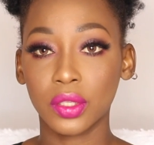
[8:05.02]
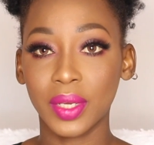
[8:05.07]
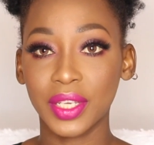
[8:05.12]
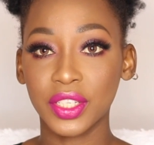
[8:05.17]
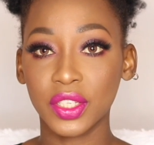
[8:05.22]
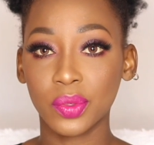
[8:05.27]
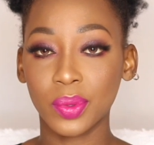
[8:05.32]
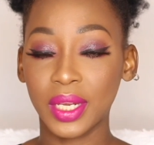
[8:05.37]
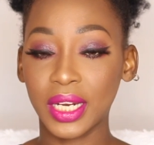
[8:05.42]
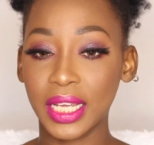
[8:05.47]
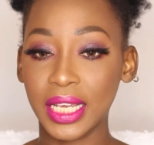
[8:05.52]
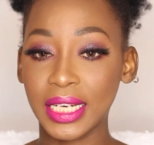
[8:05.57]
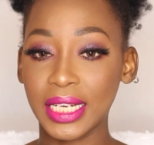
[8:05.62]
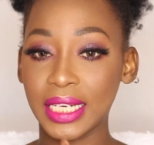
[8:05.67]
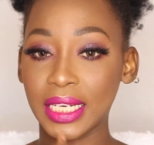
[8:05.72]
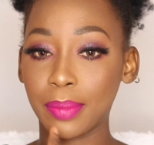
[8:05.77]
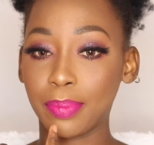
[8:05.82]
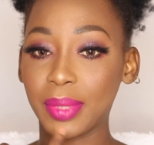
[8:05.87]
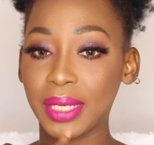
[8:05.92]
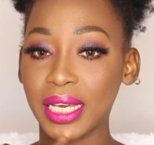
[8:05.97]
So I just went ahead
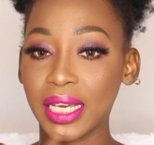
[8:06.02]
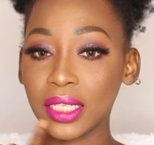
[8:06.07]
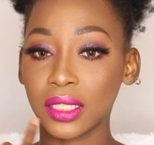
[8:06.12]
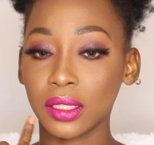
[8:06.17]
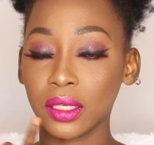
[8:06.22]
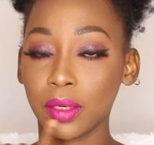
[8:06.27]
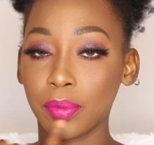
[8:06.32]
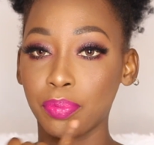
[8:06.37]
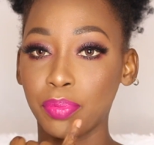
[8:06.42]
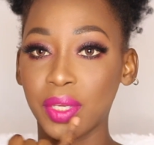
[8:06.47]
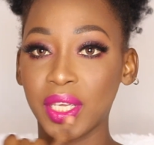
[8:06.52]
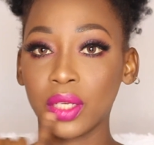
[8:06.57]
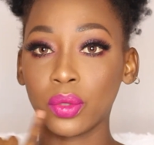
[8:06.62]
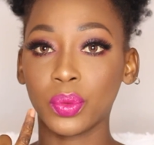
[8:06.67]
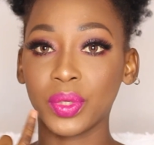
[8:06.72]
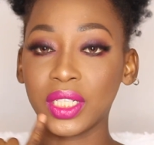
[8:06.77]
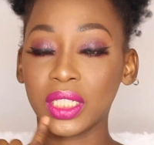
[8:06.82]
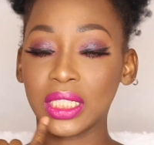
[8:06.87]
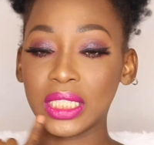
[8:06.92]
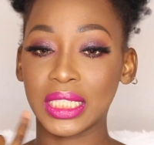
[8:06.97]
and applied a
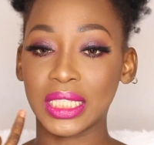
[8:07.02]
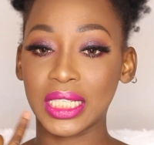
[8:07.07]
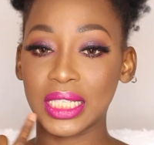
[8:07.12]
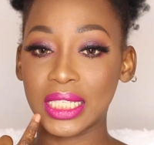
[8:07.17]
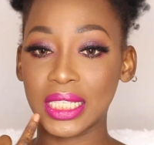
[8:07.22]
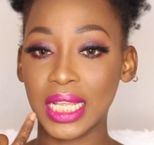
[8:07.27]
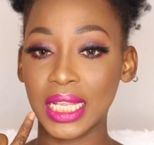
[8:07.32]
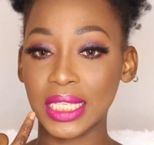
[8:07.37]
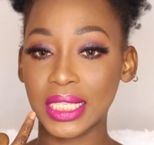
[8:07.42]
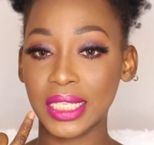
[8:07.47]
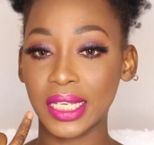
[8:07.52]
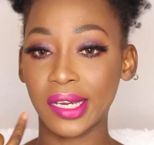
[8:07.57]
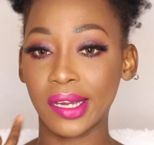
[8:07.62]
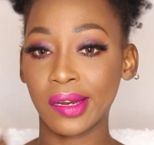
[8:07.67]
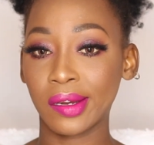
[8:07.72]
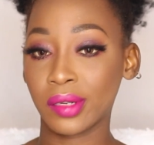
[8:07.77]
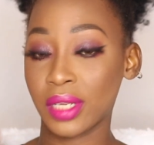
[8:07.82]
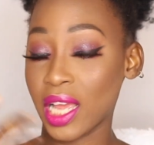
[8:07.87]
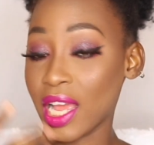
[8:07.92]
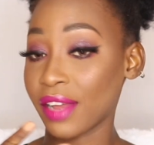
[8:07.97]
pinwheel in the center
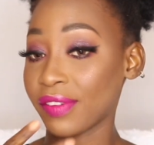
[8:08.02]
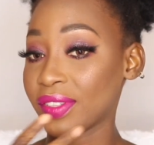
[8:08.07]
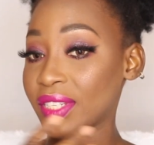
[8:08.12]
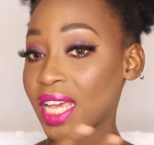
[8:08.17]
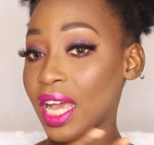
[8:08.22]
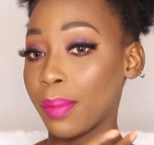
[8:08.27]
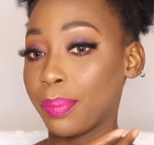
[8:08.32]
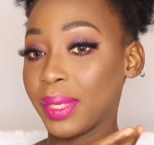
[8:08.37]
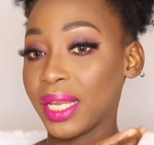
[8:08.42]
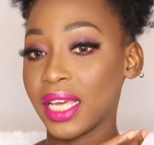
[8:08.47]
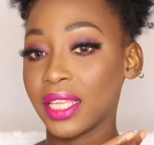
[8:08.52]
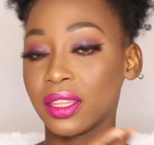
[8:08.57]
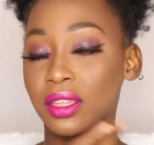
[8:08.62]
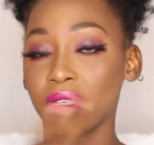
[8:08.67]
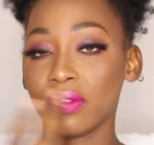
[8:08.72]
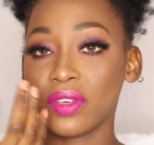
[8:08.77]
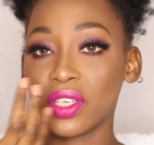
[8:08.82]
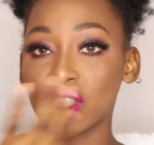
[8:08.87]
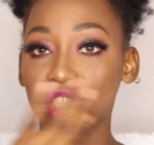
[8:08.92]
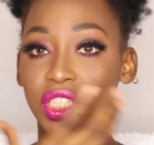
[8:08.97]
after I applied
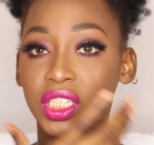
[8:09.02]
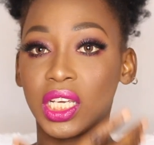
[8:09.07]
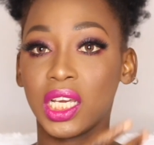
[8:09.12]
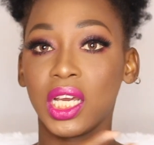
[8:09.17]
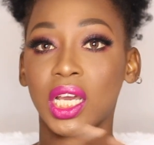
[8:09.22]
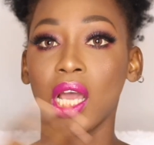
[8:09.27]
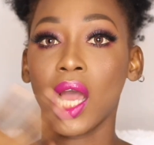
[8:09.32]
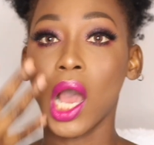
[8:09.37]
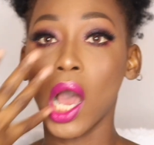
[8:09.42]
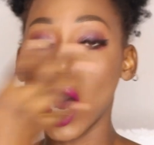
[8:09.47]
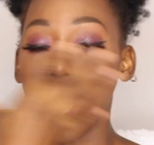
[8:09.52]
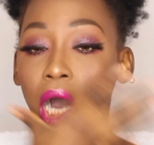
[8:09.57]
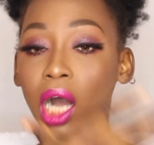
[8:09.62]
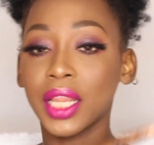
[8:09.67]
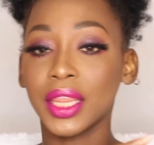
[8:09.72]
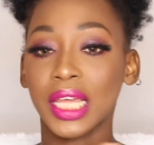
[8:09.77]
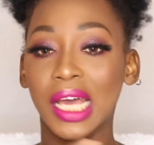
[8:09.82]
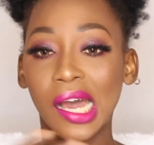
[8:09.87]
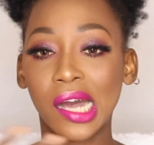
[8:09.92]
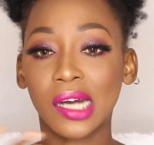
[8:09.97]
the Virginia
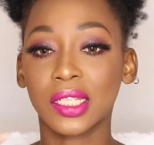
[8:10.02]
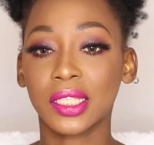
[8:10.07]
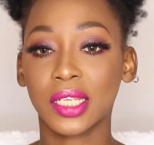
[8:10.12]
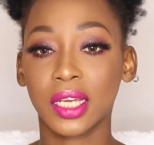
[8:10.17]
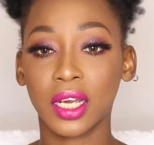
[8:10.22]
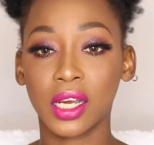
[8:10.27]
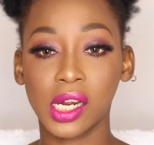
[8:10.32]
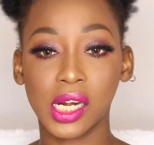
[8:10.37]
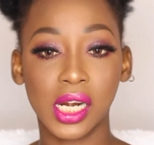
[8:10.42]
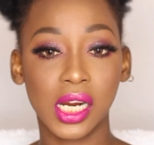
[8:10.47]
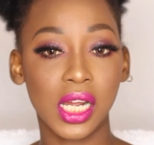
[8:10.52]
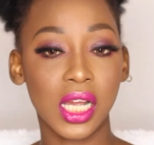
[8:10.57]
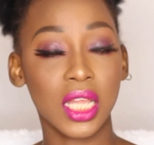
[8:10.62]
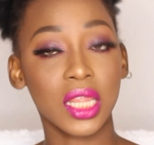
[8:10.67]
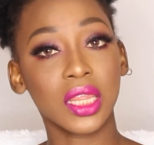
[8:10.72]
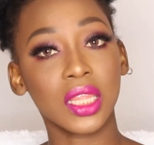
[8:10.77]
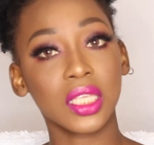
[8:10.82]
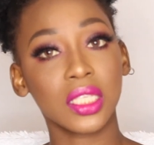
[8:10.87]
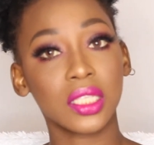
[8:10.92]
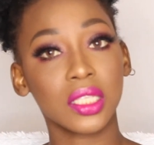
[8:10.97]
on the outer corner
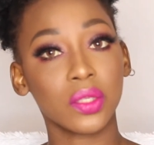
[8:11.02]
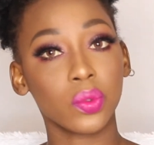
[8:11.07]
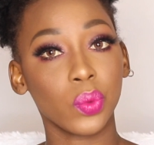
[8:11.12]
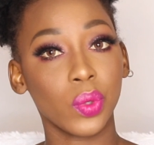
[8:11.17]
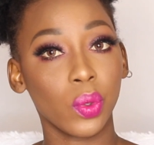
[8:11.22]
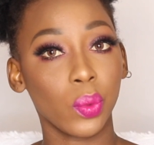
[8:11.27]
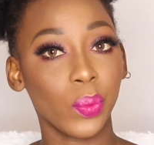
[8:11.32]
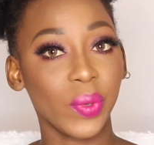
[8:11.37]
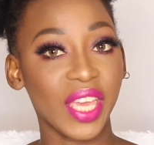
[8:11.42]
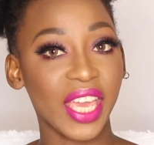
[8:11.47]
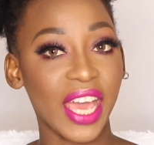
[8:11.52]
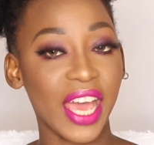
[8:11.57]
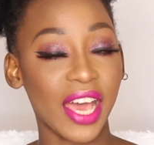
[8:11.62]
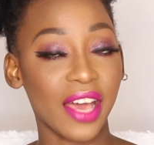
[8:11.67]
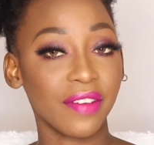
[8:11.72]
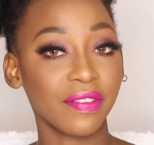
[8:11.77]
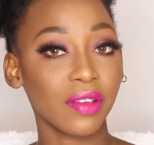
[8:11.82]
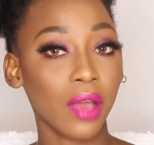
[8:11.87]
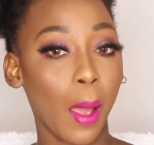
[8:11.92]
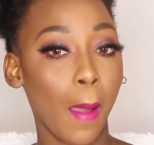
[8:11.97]
and this is what we
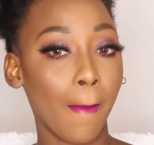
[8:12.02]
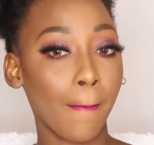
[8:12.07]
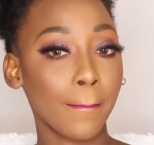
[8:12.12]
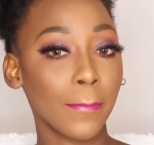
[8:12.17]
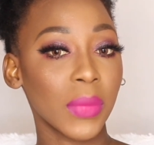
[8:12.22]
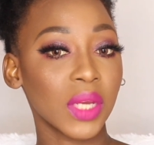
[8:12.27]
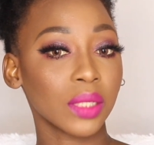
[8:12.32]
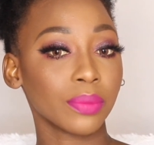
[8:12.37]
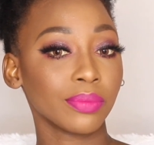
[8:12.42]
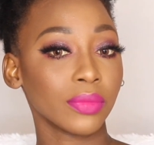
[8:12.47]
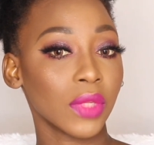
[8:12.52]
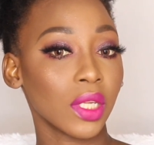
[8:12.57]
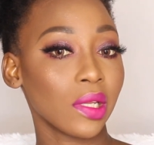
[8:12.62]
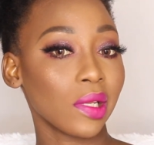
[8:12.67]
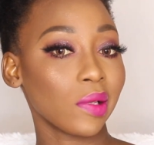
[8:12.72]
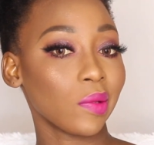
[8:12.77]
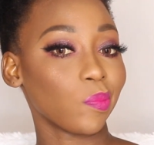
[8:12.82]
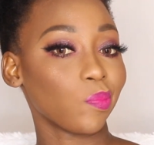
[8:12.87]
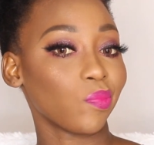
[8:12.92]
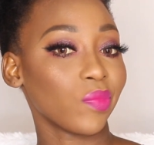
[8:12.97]
have.
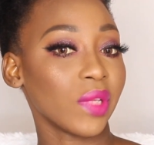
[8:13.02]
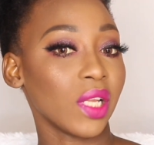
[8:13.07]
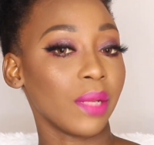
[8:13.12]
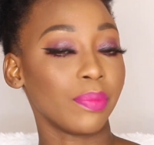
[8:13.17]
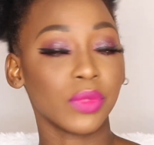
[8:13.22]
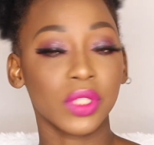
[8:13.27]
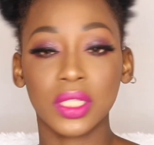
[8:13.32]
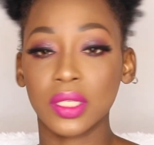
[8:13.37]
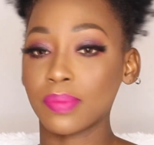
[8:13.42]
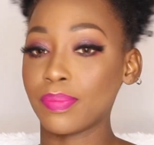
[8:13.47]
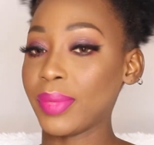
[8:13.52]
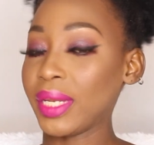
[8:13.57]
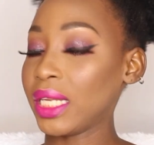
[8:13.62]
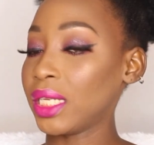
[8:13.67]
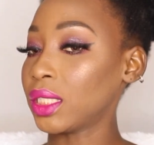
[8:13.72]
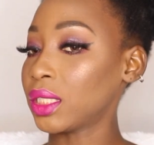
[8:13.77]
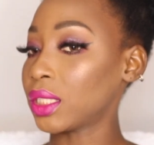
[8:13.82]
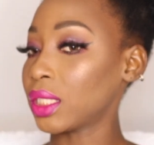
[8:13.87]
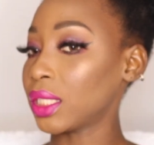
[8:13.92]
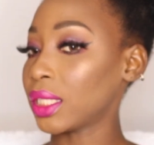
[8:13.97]
And I'm just
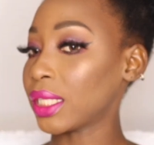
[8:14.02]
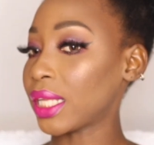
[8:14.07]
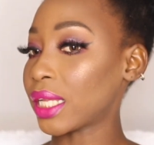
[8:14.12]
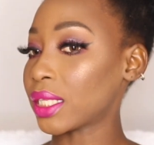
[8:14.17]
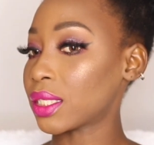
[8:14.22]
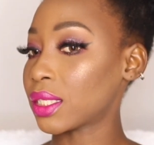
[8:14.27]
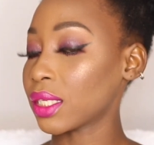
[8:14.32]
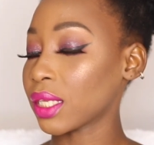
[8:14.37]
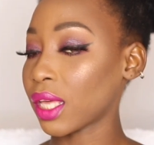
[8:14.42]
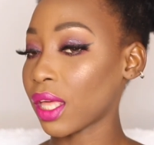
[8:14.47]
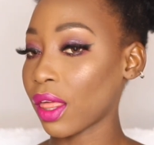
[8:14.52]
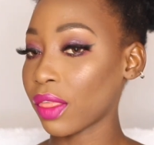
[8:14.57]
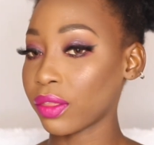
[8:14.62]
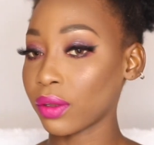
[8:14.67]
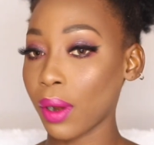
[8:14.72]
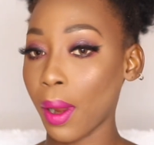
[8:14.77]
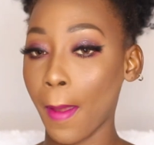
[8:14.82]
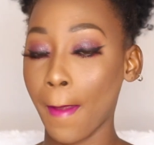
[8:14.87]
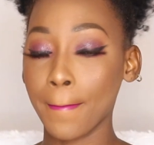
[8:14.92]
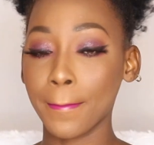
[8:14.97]
blending that
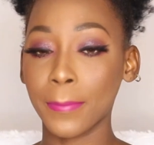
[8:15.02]
together.